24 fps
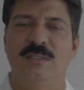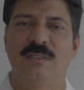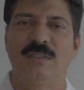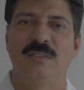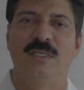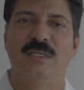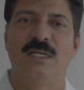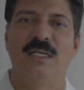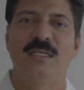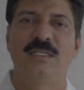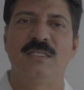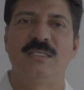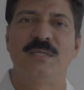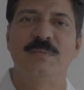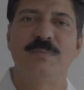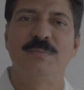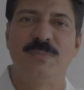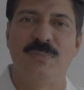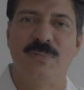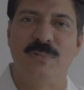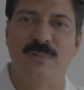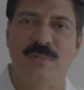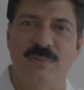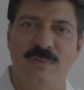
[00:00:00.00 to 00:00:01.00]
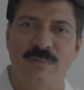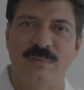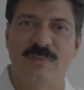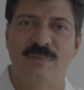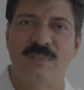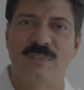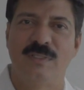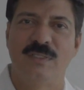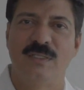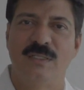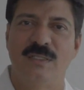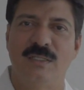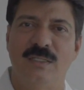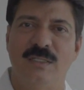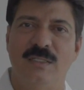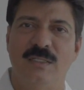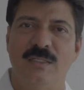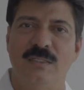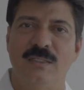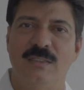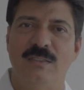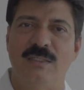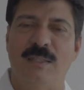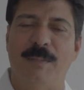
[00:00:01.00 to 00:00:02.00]
That is simple.
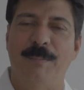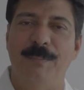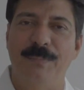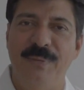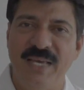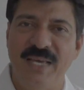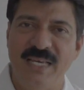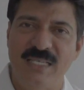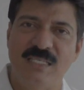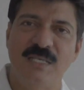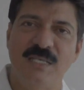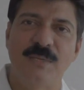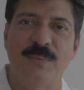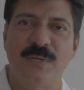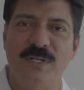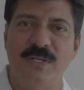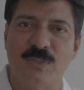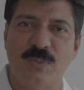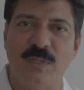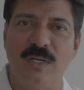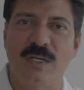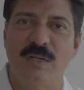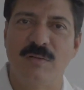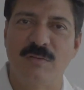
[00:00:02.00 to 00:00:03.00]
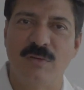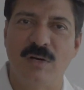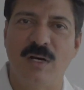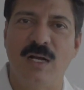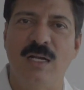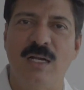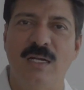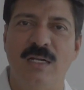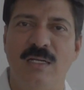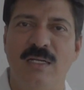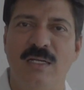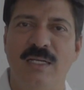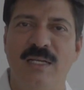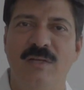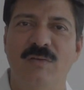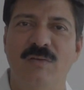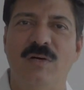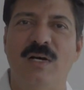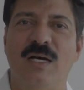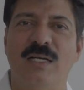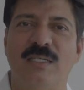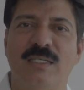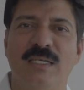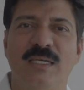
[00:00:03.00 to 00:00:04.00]
The basic principle involved in
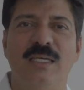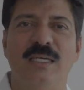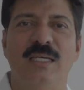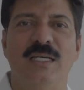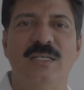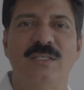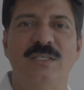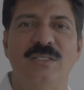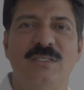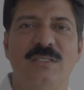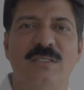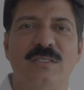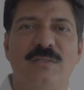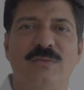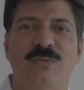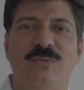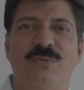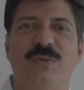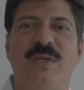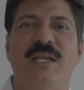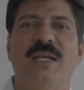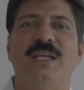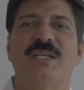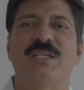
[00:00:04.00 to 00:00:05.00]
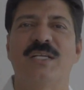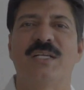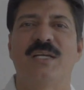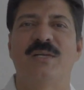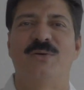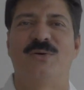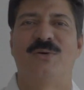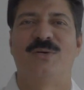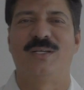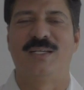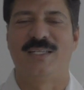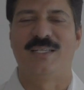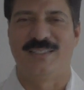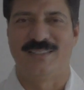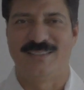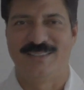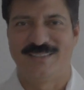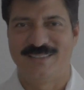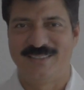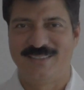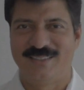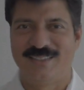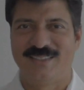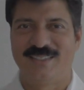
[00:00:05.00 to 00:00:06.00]
walking is friction only.
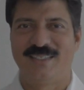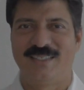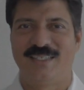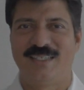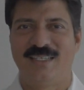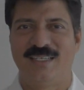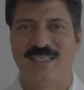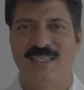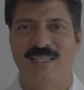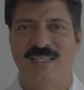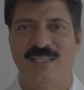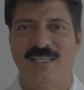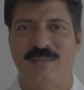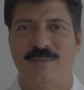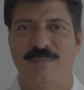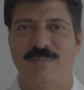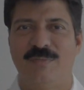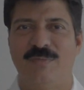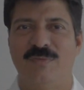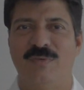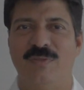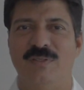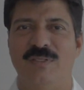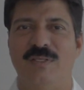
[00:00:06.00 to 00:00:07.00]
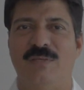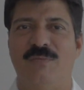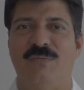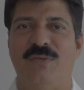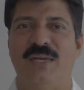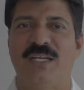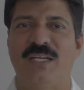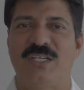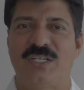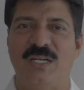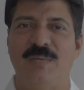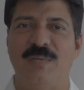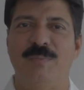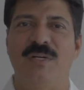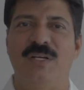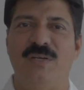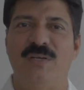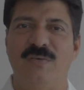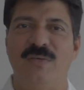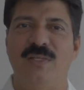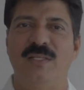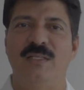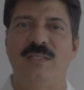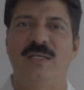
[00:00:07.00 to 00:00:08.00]
The friction
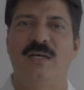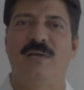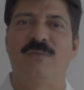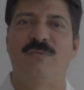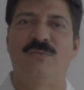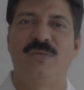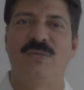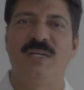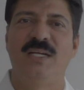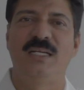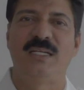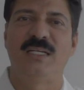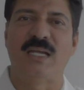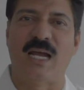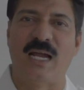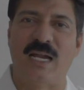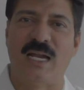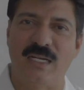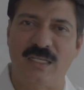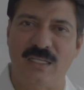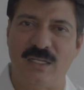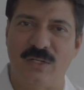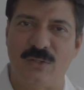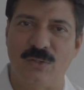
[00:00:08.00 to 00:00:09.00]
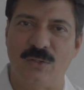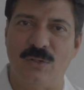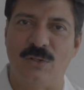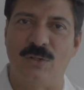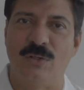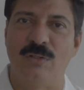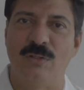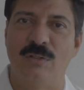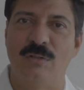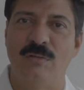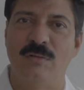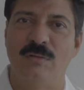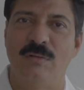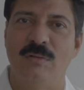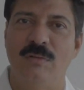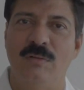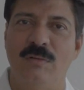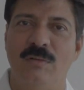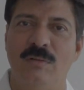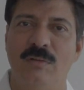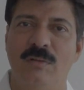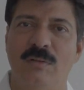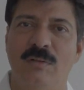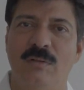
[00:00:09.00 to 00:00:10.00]
between the feet and the road
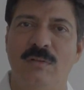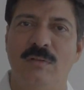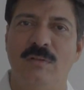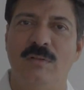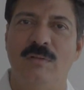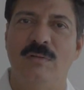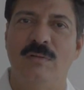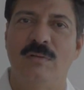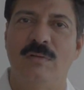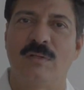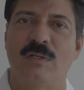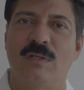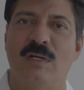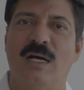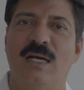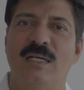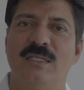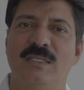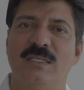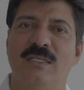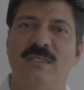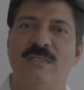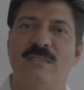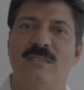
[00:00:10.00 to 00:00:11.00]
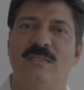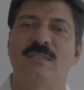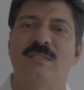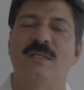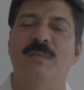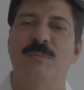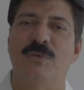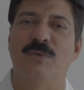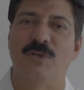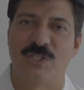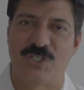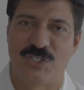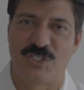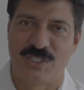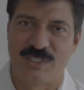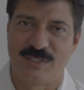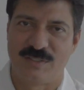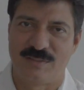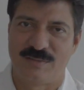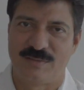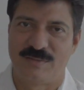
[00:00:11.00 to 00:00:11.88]
causes the motion.